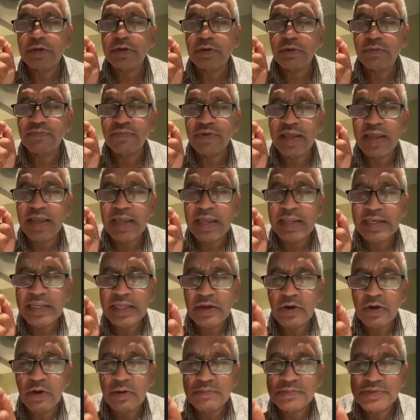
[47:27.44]
of
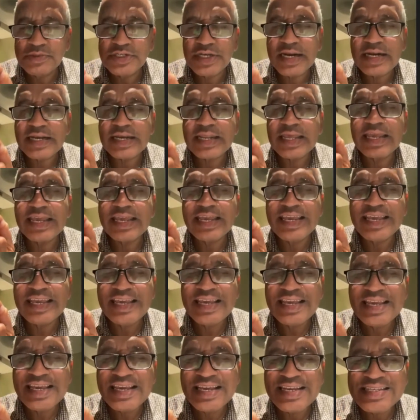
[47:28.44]
any object
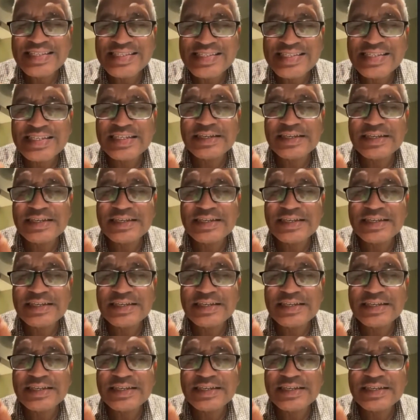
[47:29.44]
is